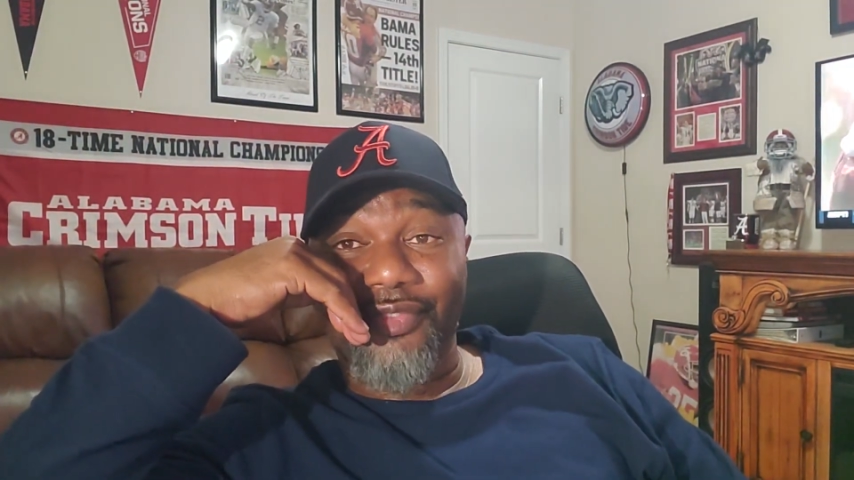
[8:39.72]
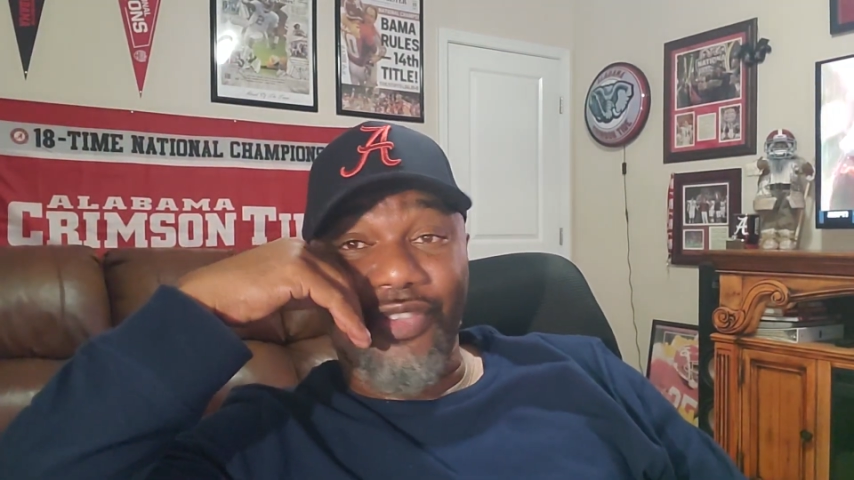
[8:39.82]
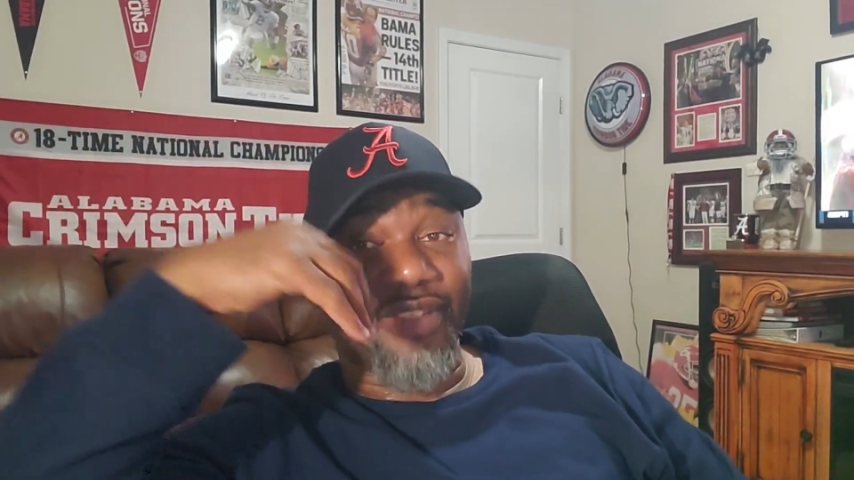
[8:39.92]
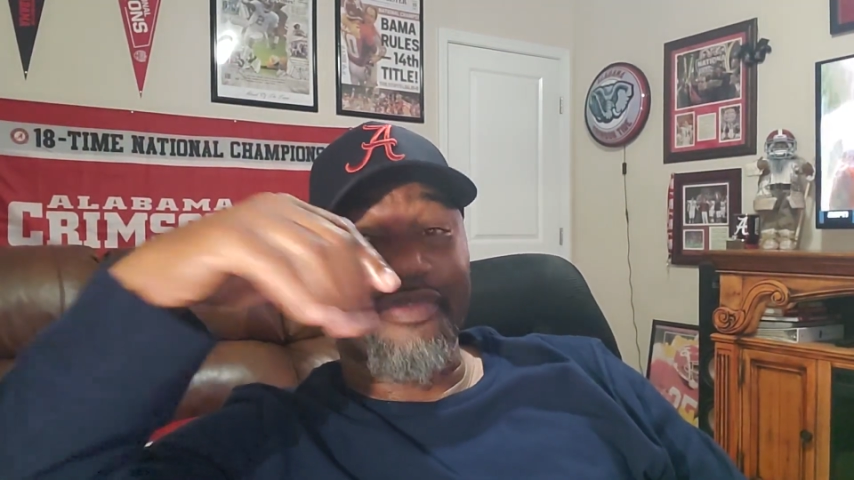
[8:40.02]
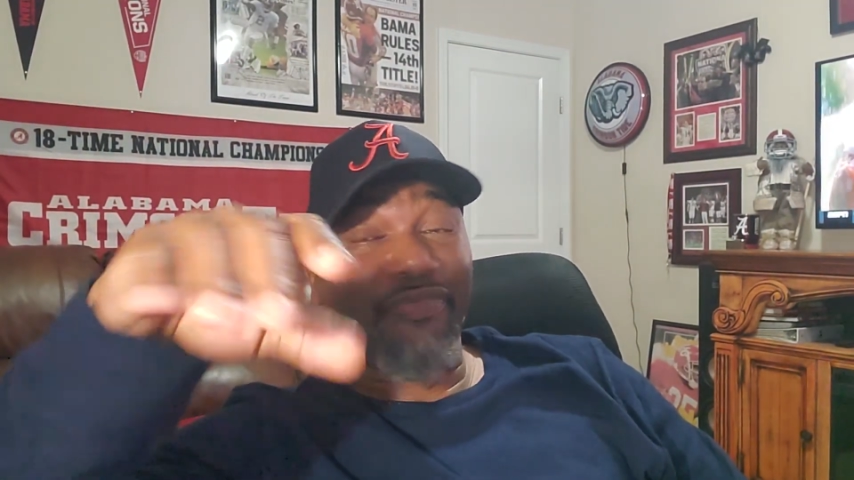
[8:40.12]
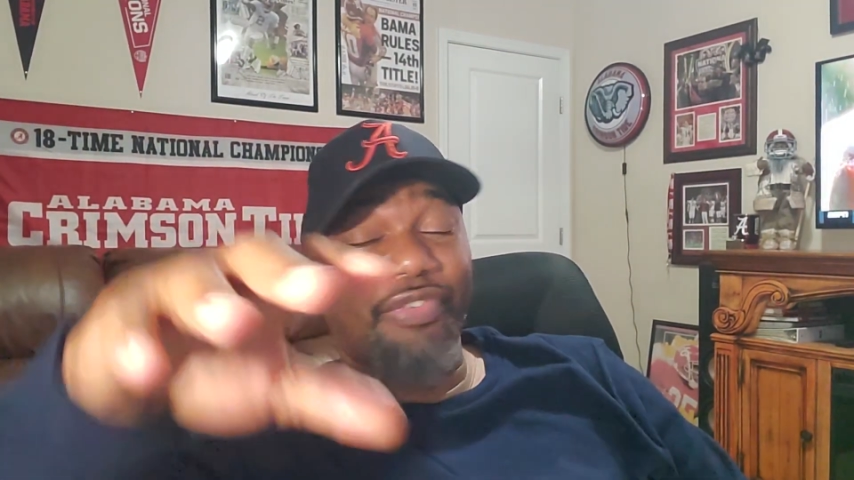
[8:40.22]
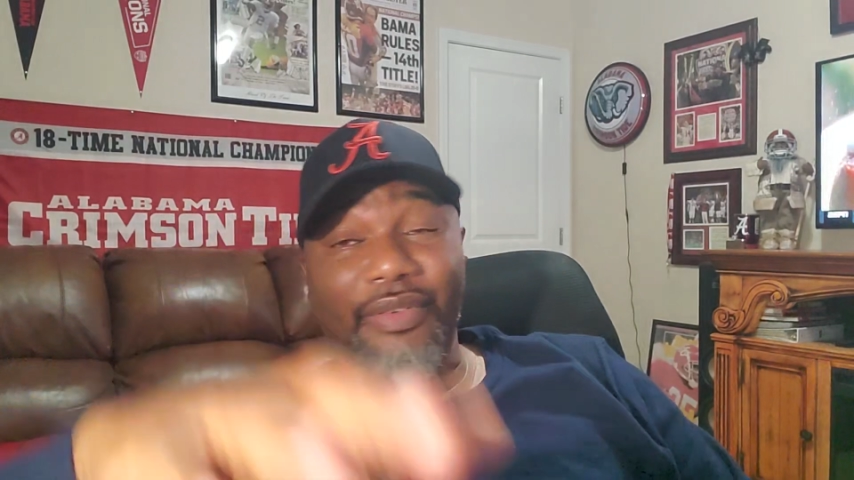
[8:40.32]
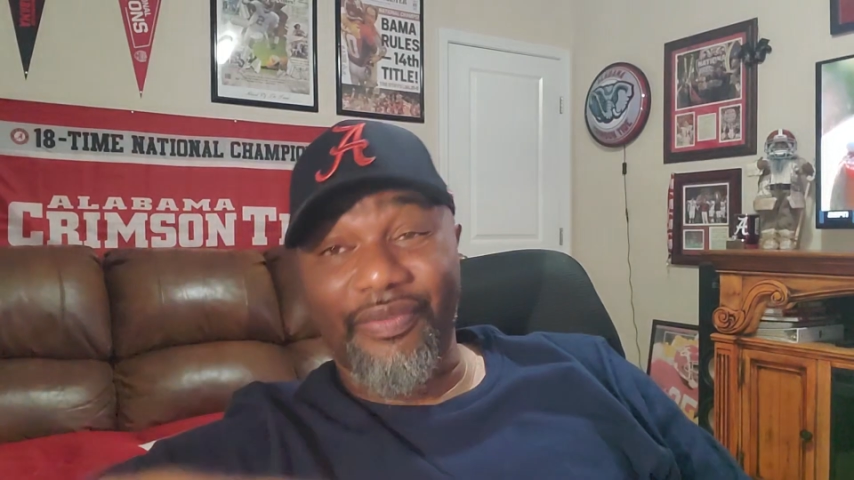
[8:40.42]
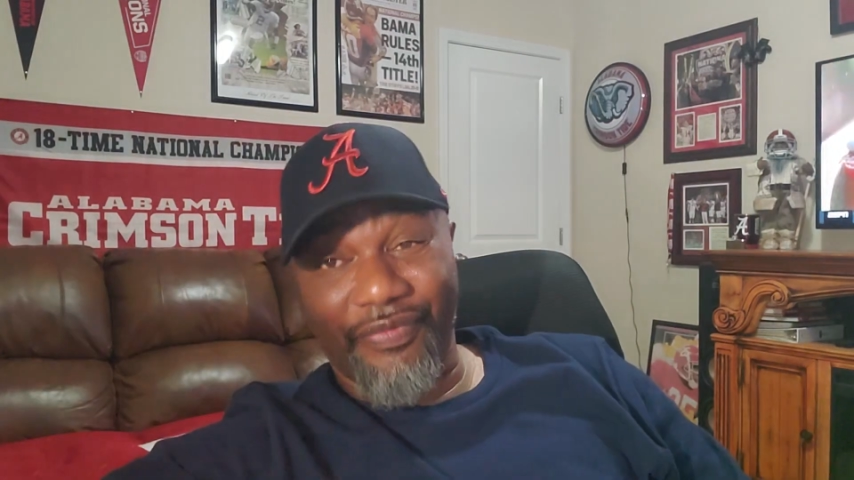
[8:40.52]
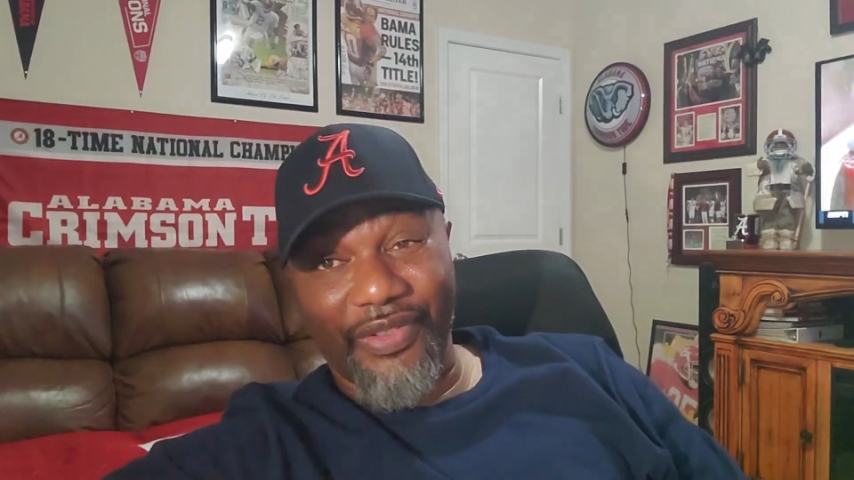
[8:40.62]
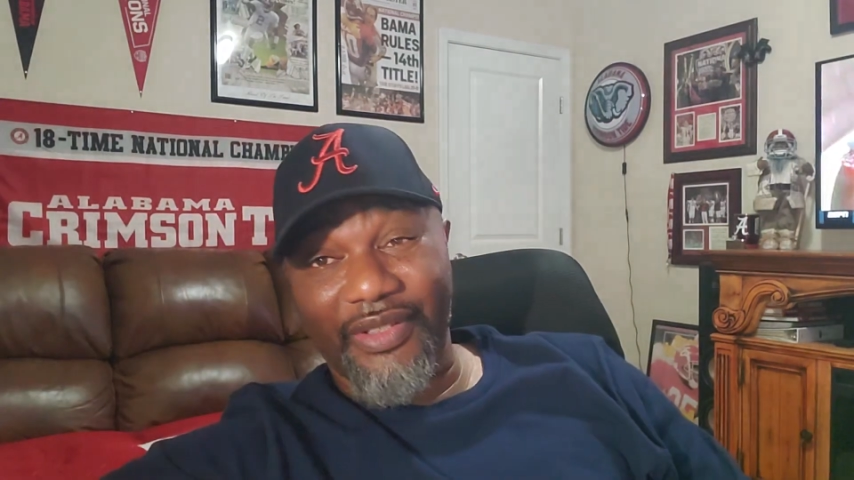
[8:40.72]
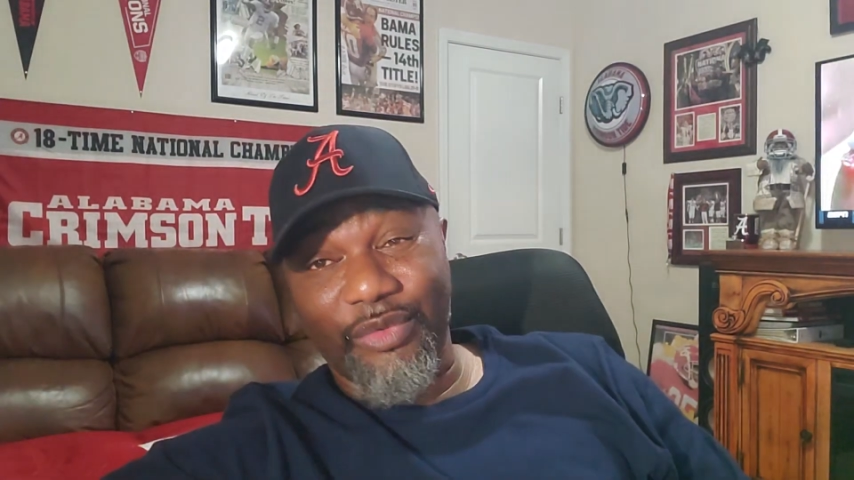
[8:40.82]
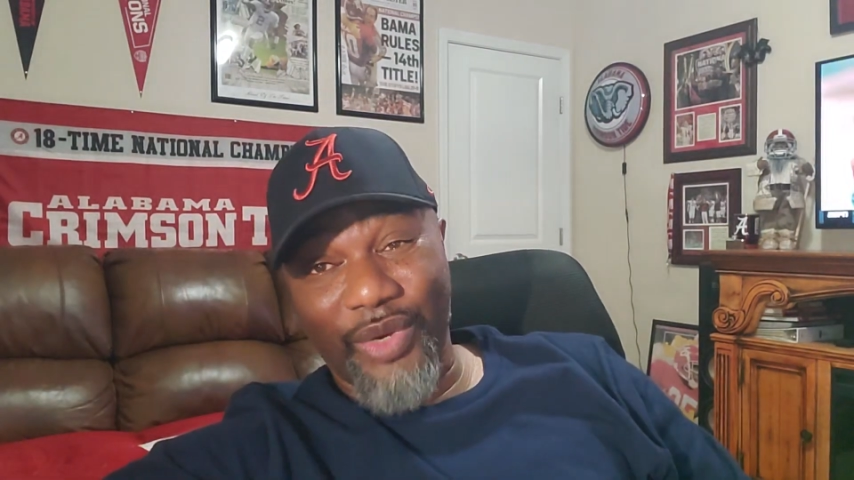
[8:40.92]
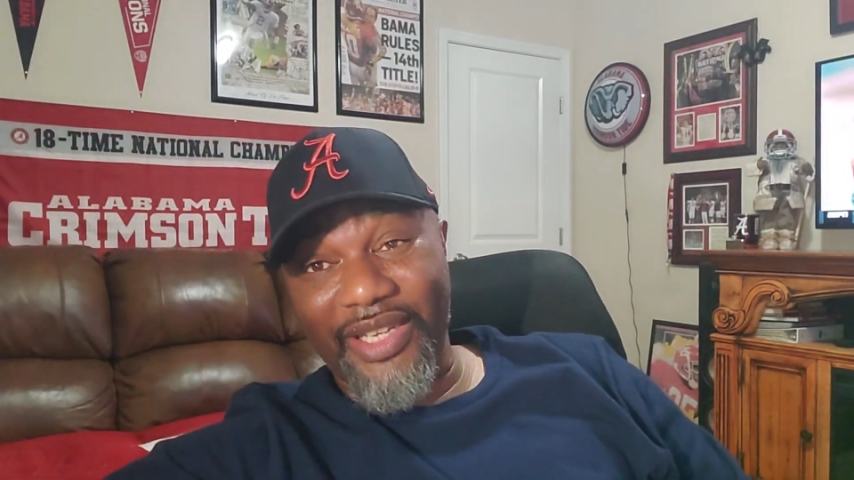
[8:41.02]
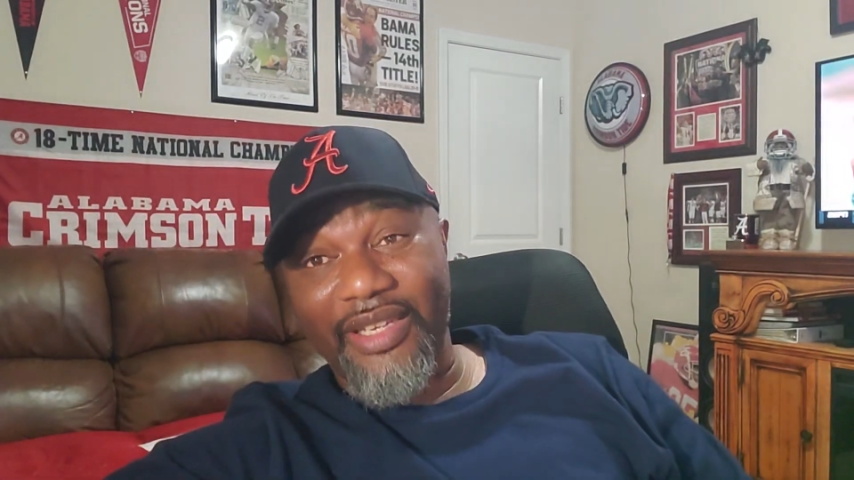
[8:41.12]
for
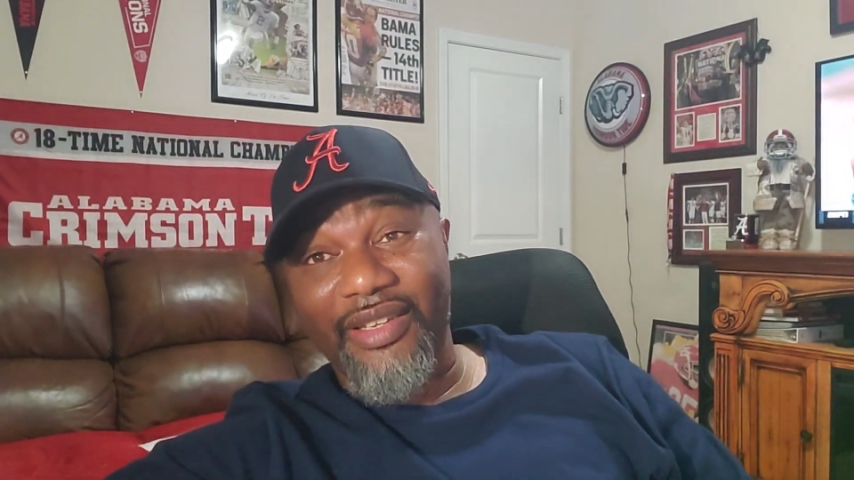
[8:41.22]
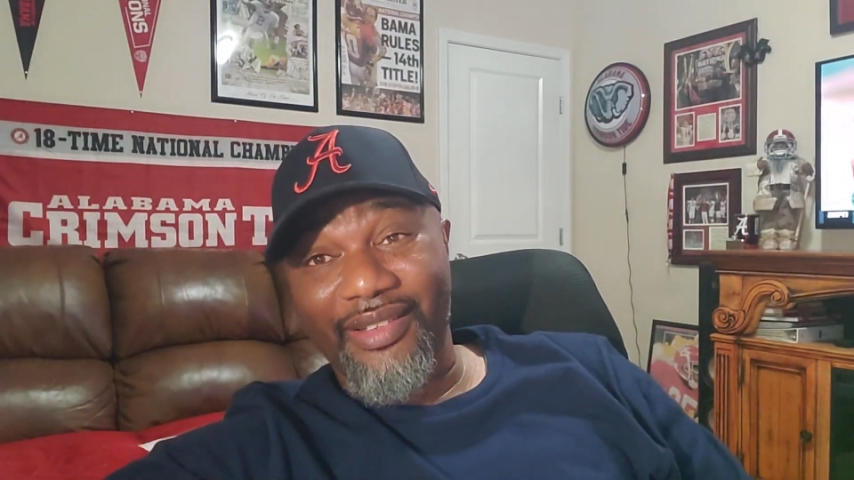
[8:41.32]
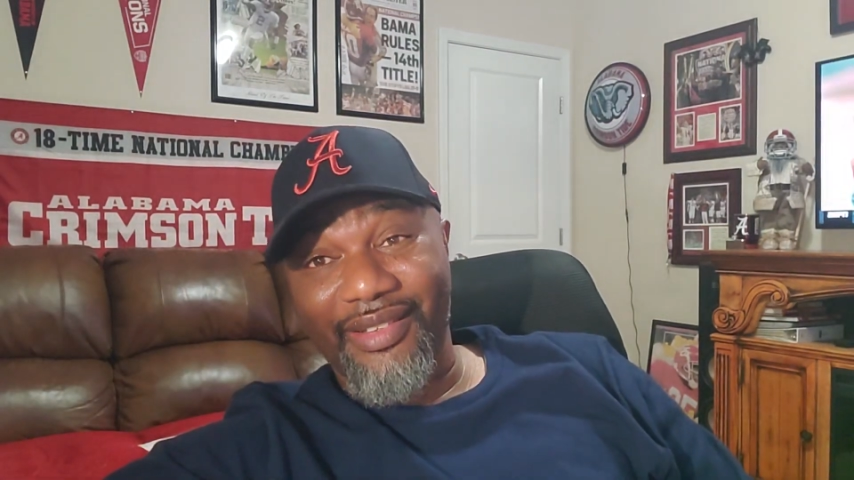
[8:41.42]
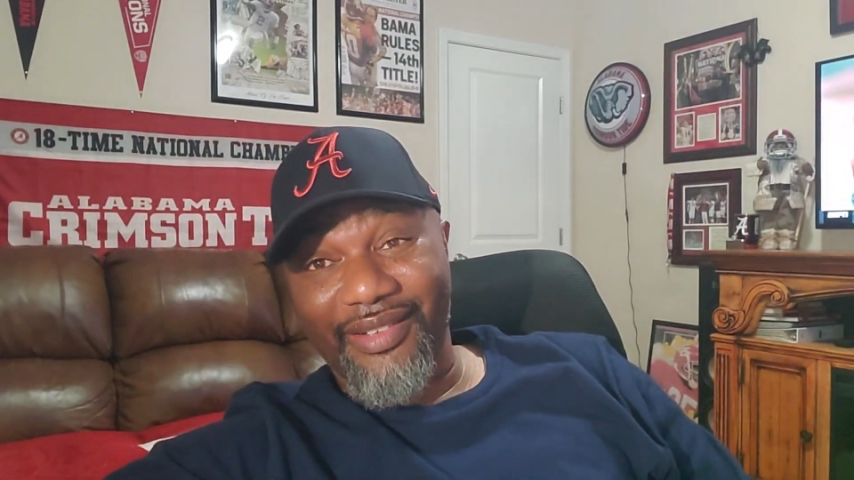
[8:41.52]
the way